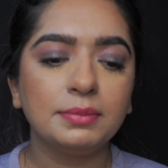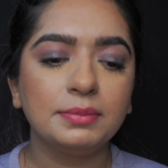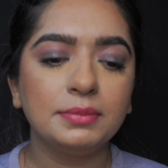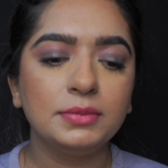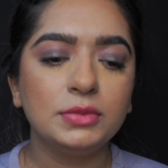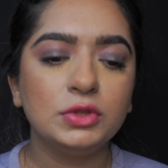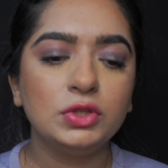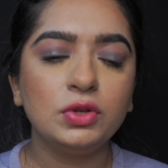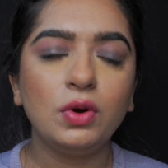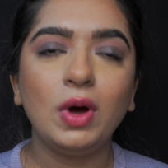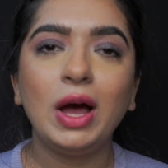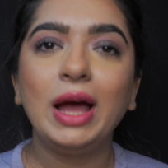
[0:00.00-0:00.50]

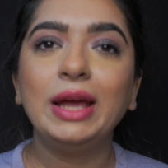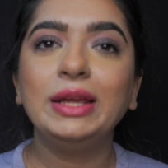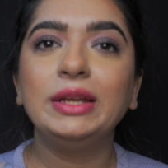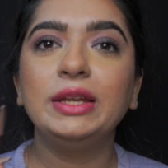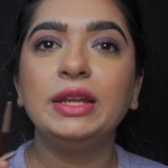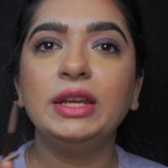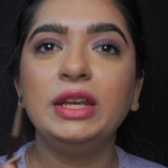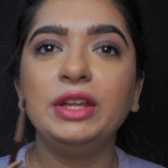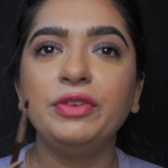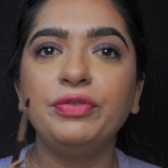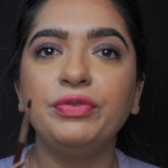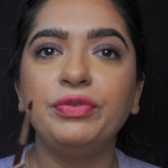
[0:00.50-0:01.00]
So I
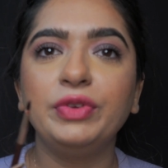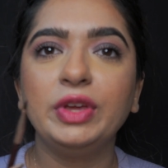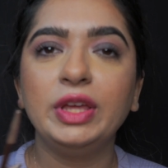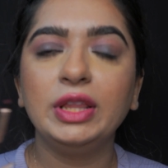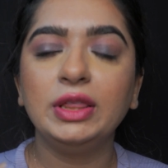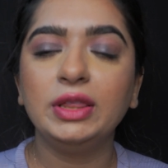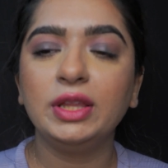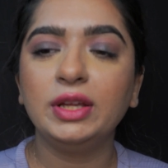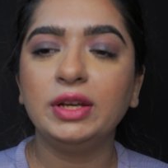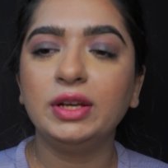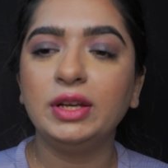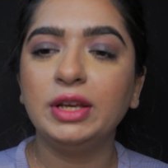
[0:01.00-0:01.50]
really
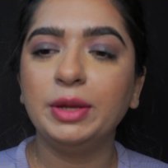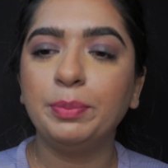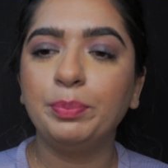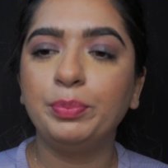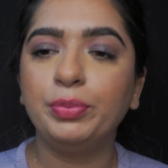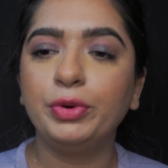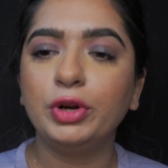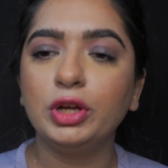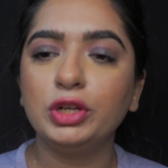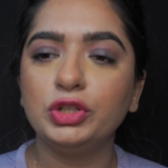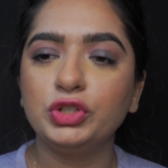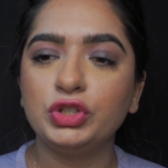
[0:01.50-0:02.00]
feel the lip
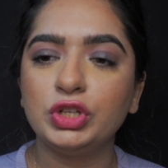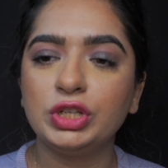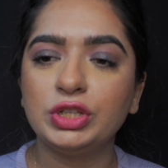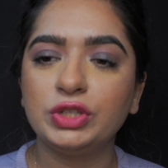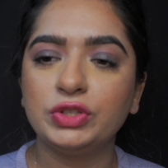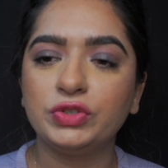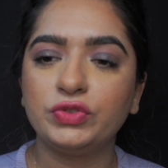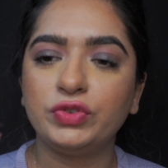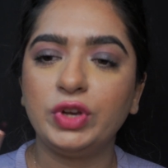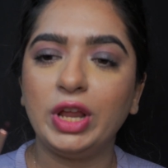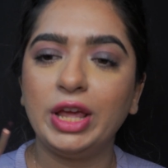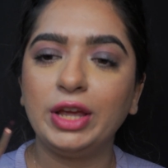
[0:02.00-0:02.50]
brush
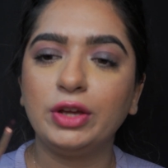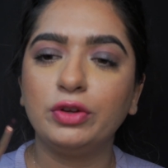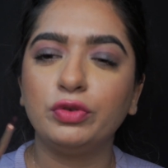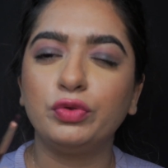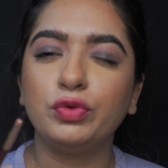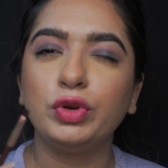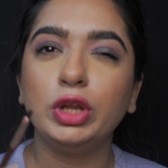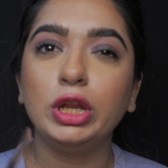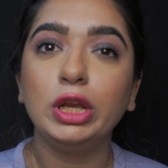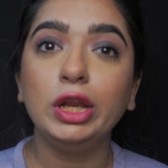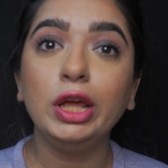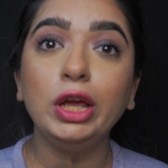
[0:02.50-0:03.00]
is like
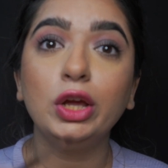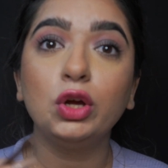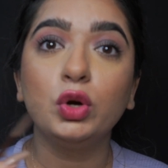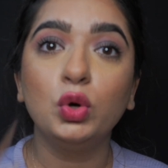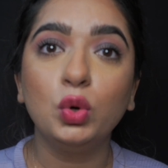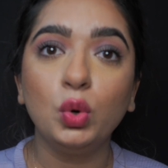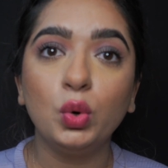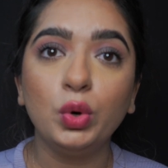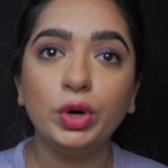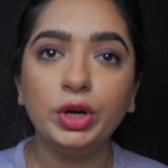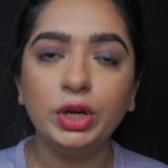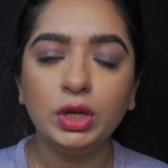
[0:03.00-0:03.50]
really
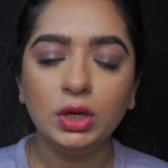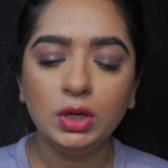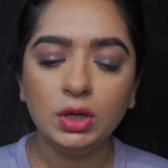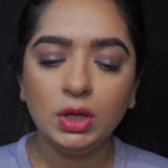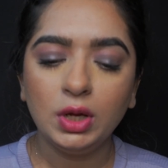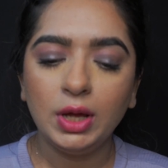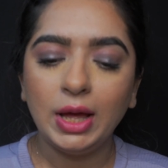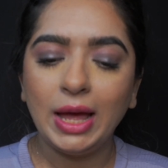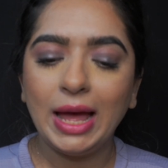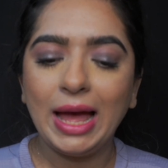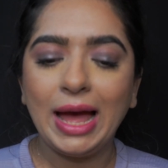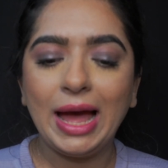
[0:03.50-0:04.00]
good
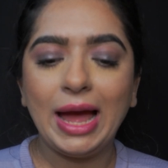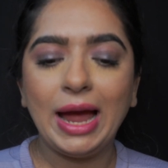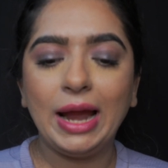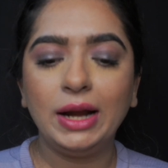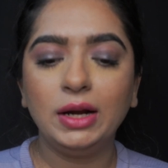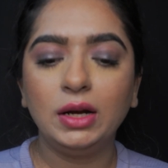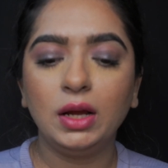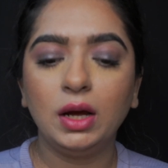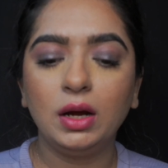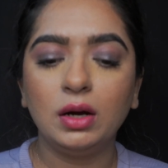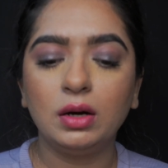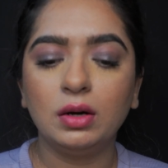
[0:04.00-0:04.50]

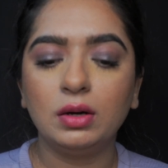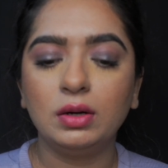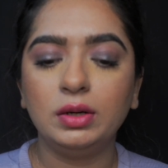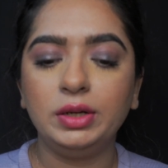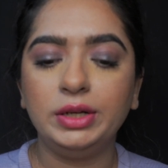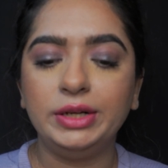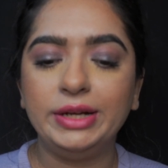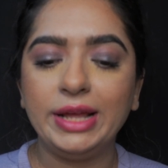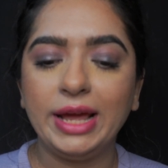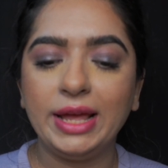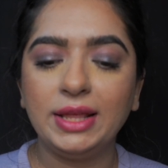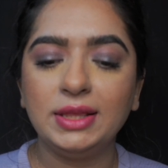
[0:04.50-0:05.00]

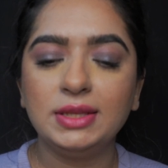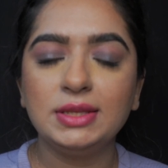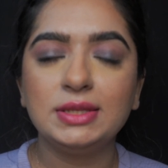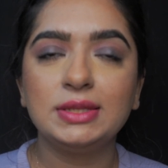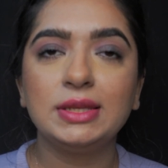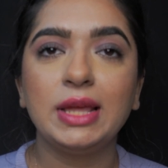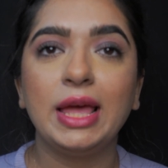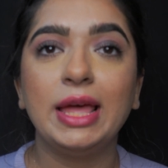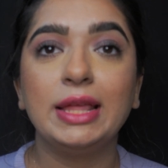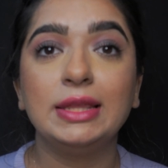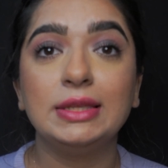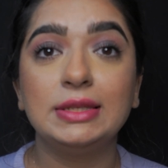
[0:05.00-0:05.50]
and
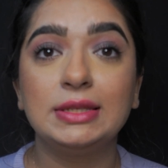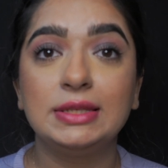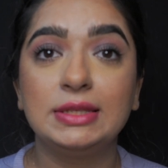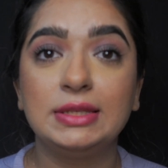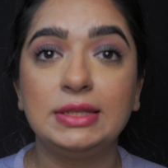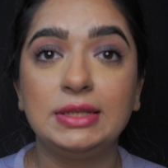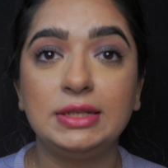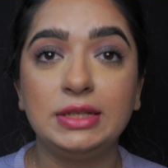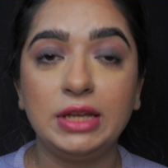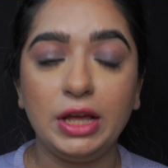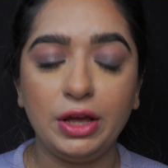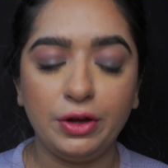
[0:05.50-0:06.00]
dense and
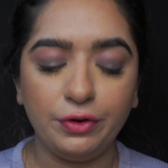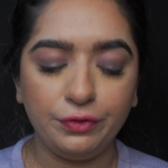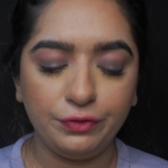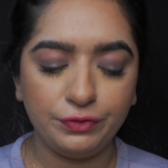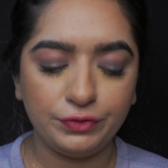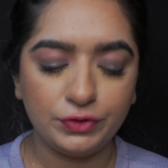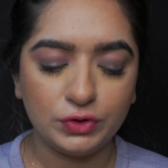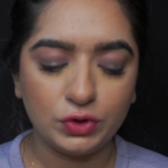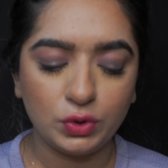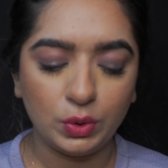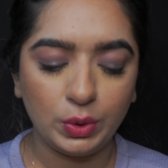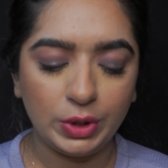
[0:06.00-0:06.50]

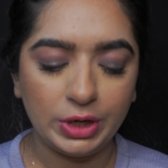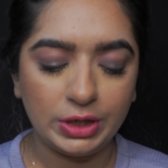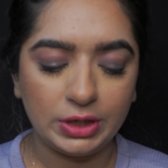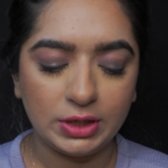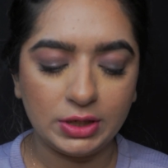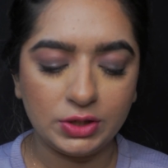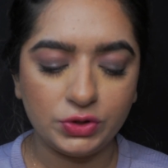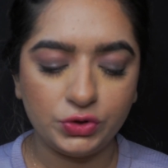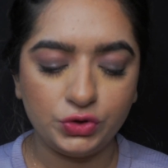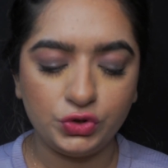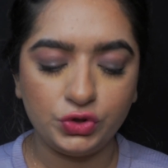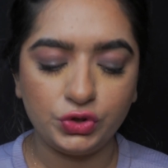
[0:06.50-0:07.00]
stiff, so it
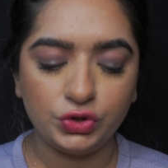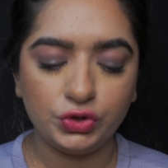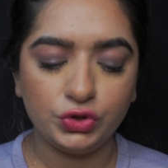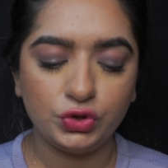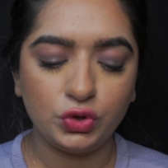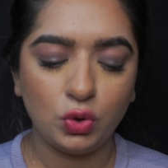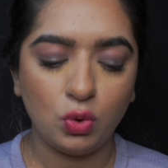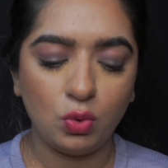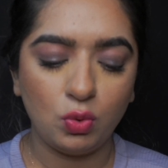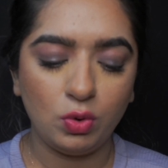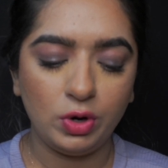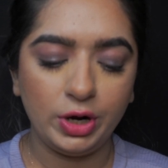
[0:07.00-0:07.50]
is just
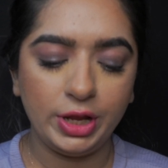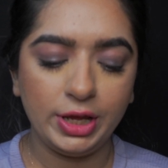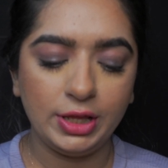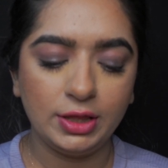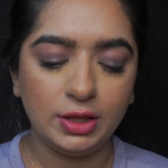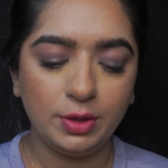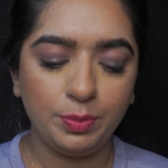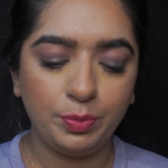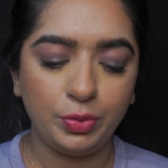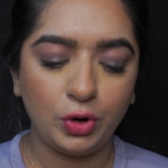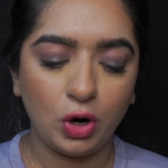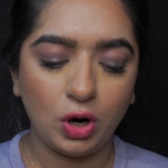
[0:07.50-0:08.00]
holding
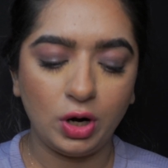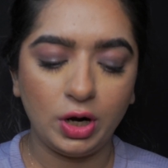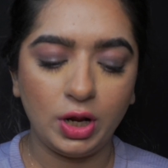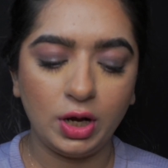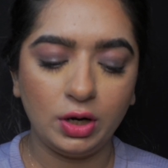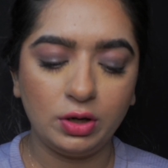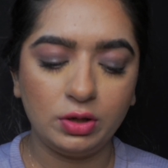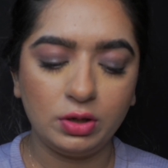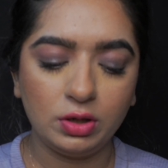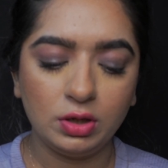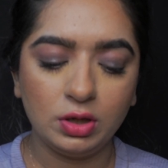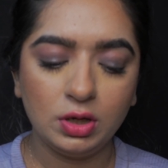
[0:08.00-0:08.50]
the
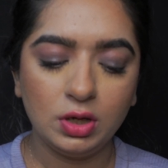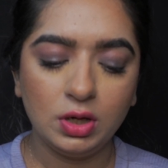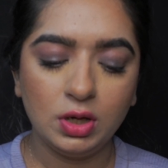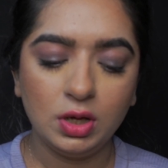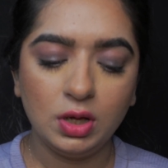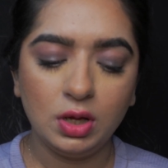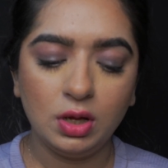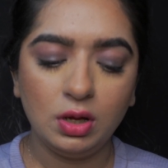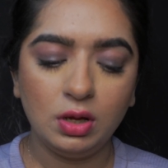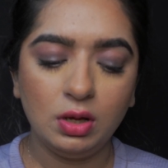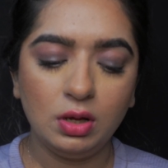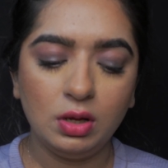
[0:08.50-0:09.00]
product
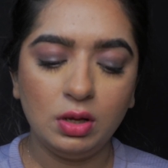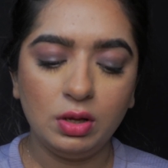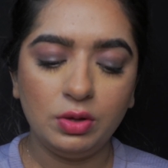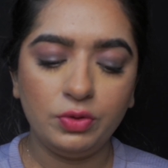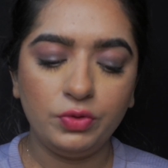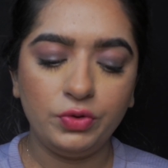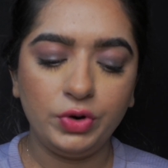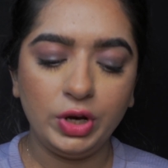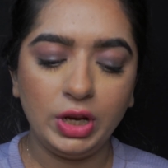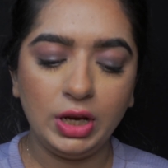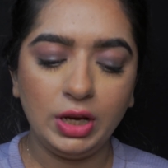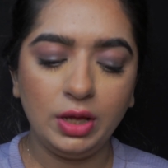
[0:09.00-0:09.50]

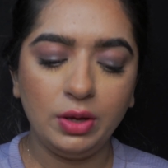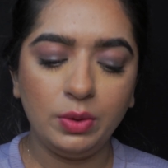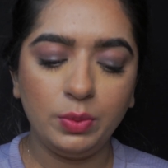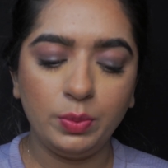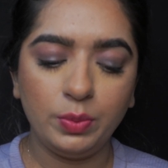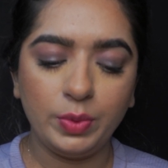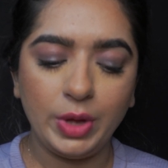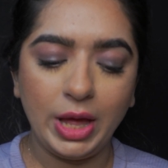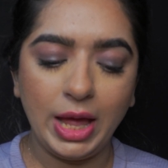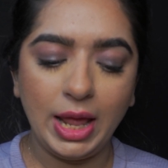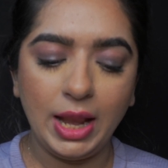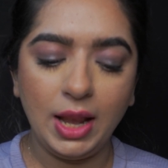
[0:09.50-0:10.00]
really
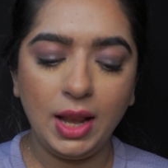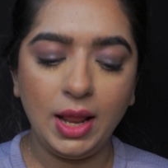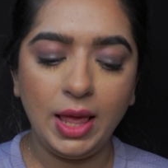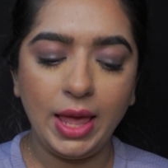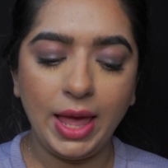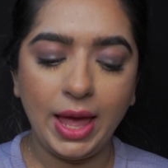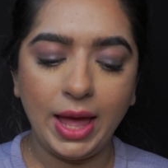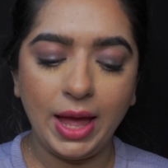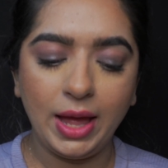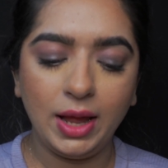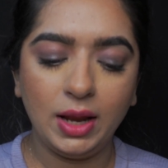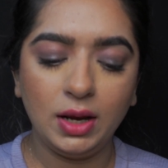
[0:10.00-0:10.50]
well,
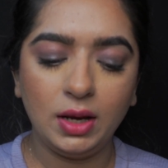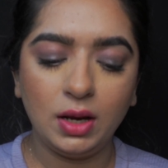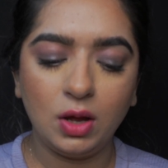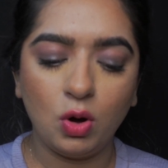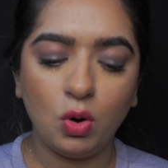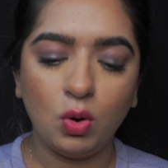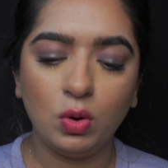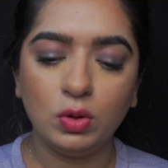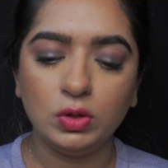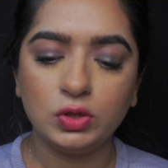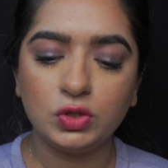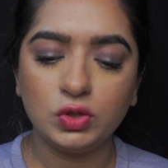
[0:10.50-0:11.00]
and
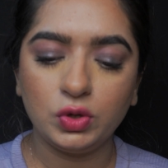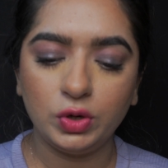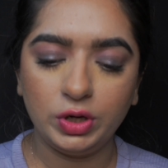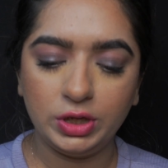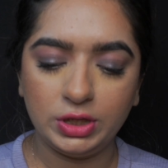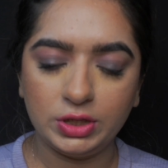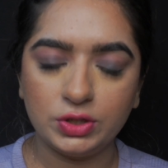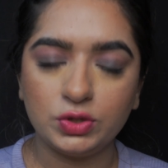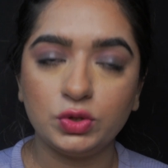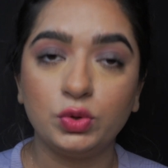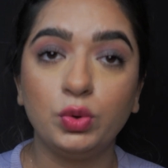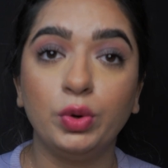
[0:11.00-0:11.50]
also it
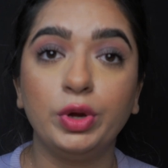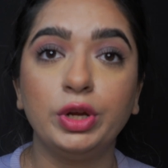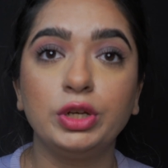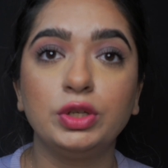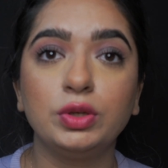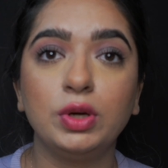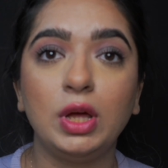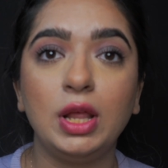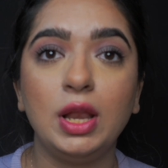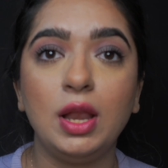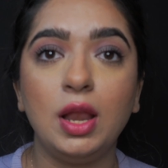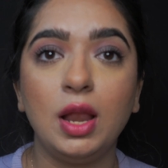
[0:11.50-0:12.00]
is going
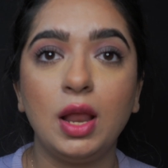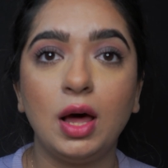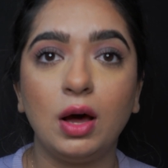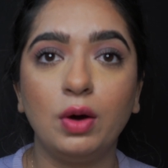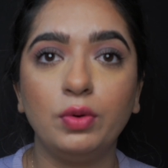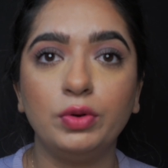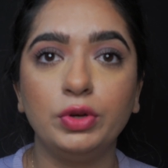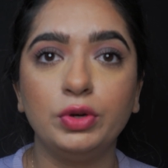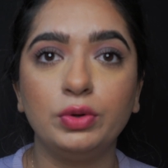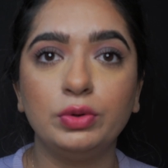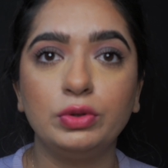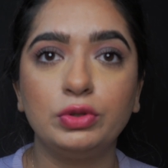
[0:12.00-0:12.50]
to
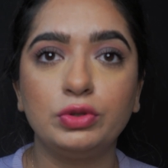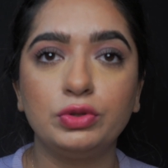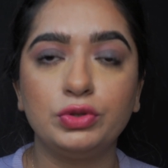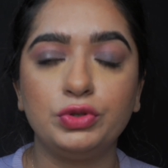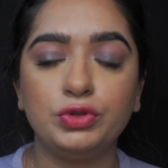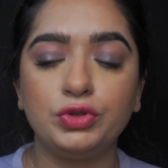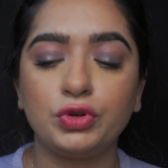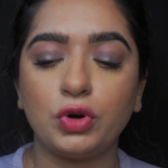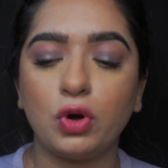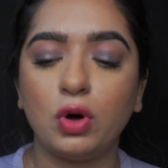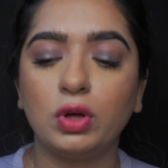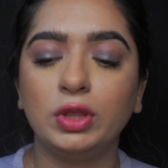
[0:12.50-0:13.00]
allow you to
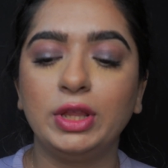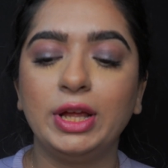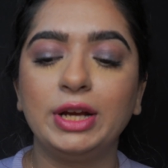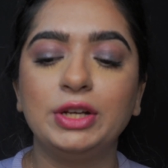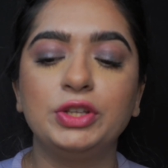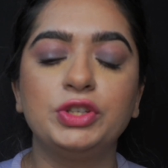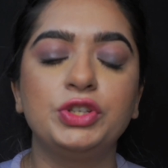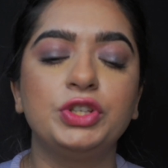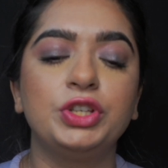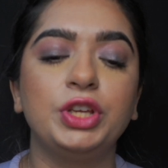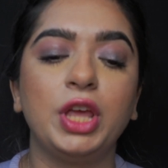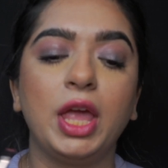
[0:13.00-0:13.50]
draw
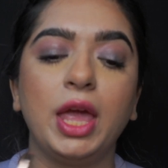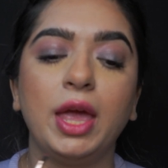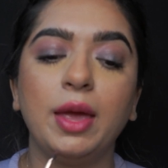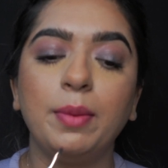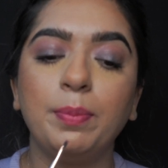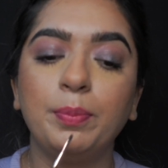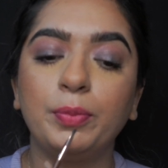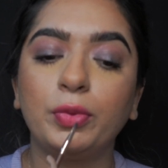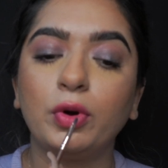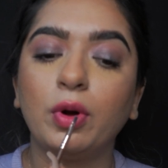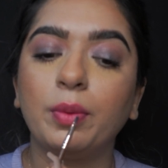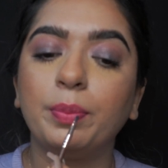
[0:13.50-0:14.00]
that
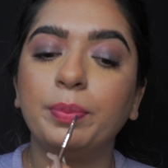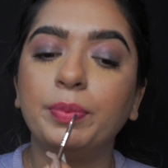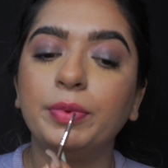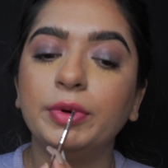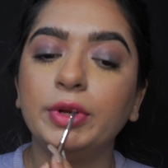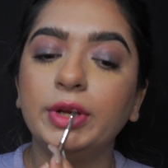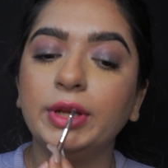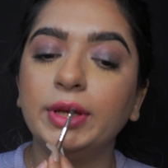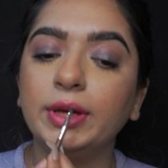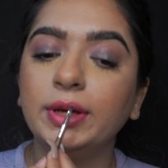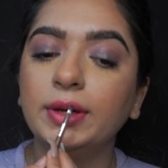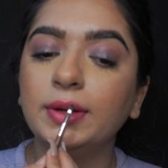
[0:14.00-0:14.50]
shape
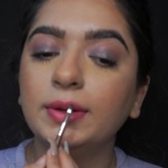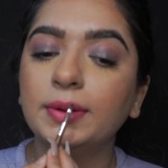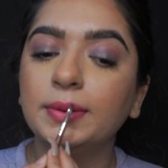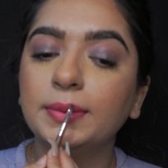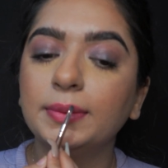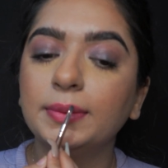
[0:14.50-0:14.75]
properly.